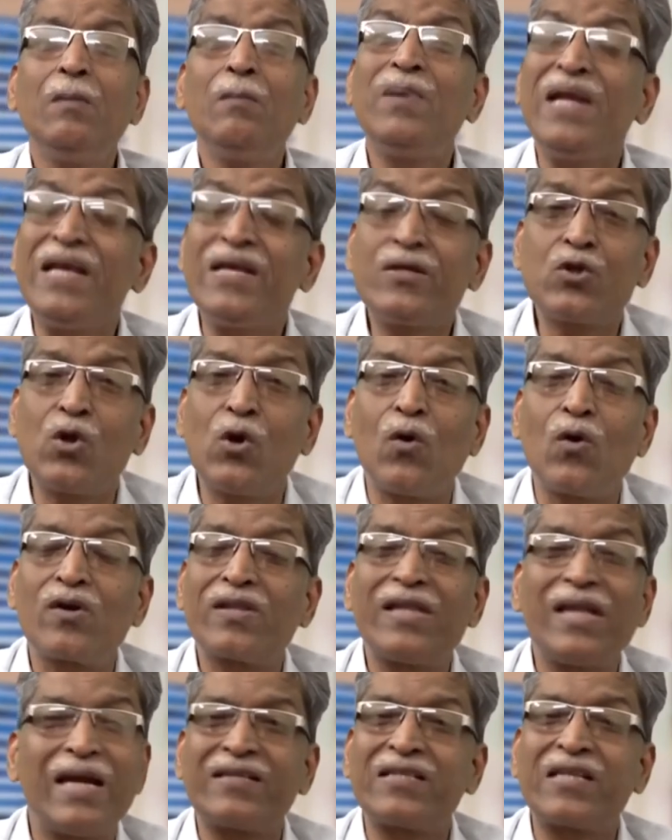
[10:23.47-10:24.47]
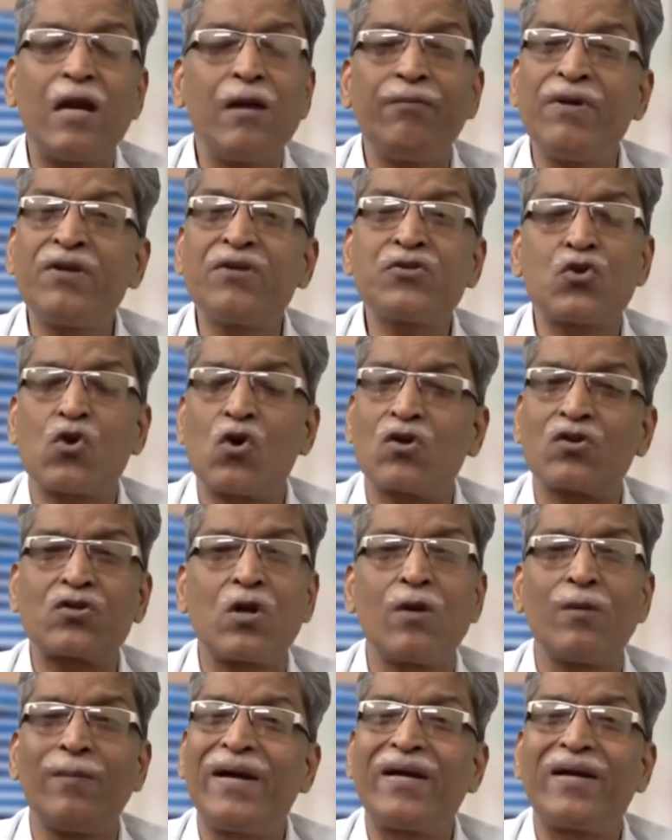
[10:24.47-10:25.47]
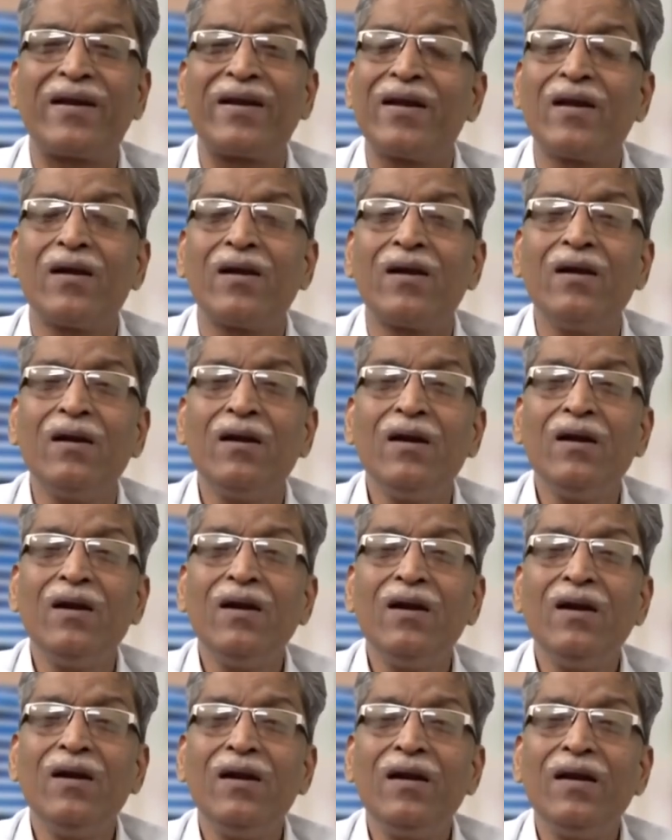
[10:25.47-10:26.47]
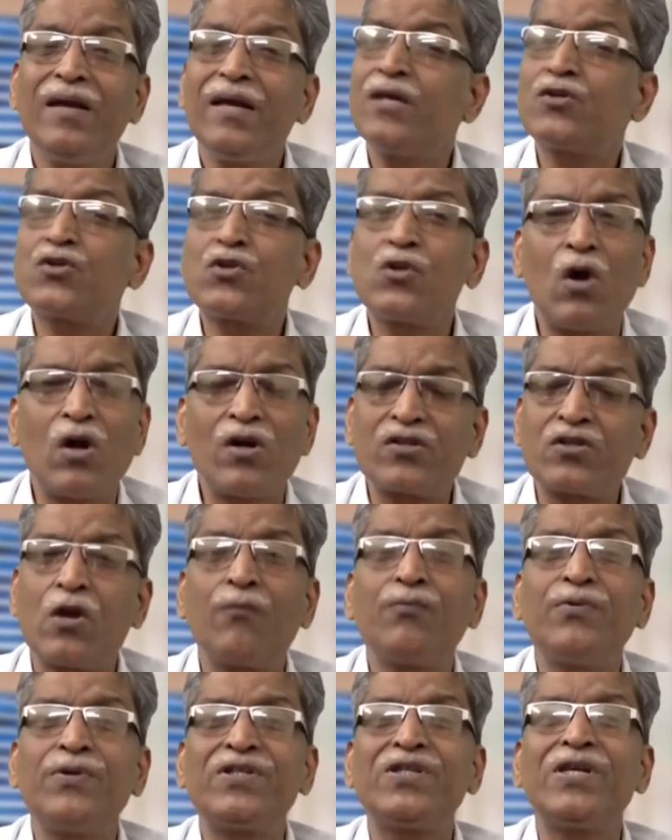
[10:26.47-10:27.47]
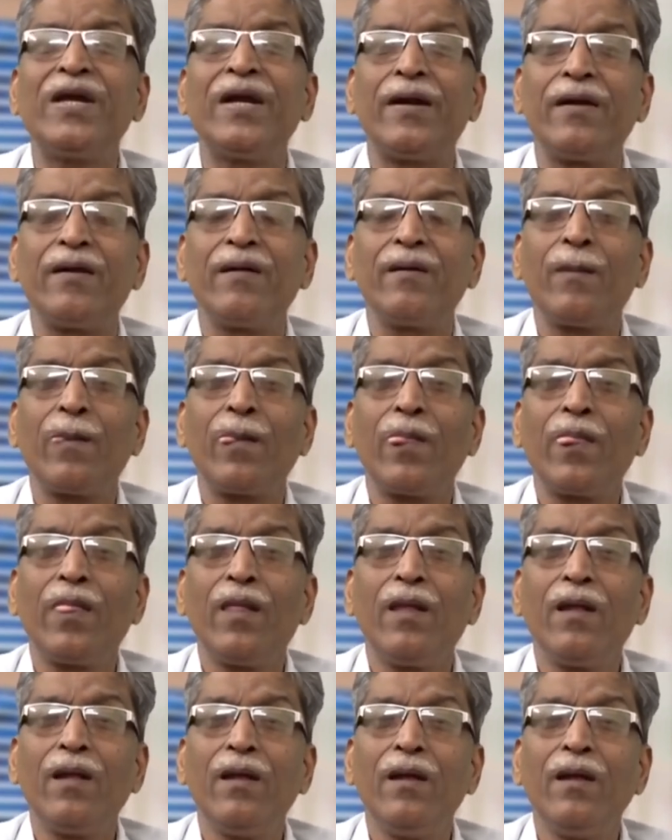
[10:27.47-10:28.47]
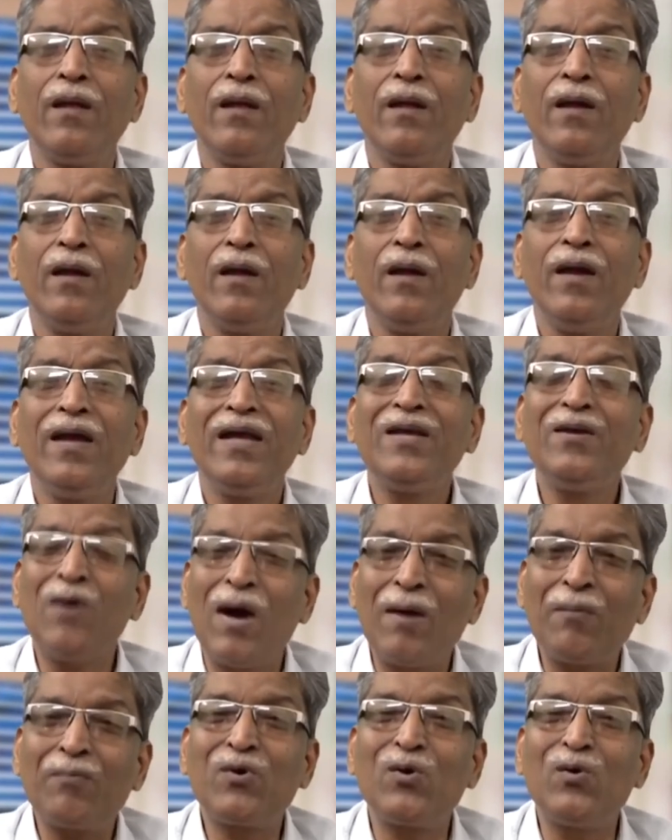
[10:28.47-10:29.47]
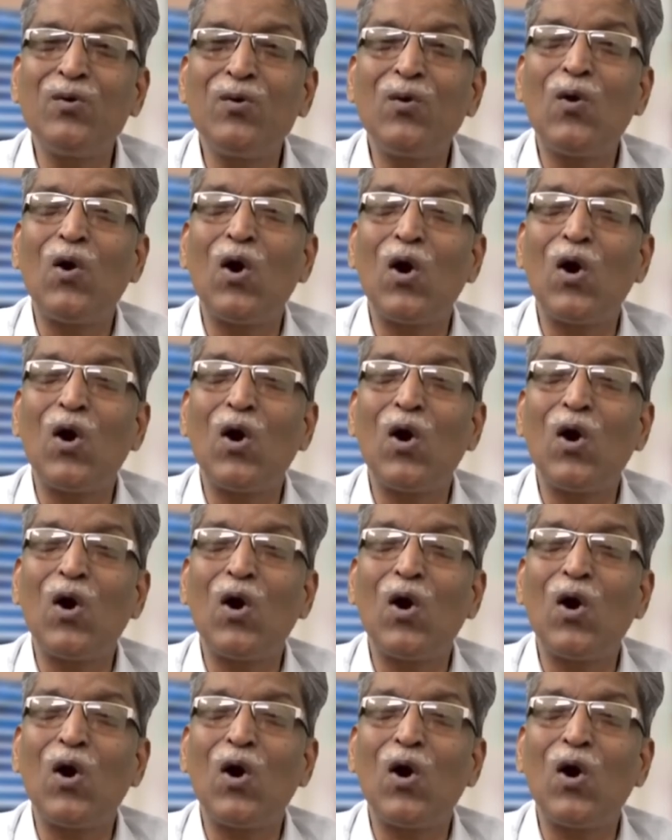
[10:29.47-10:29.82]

Please note that self instructional material is not sufficient. You have to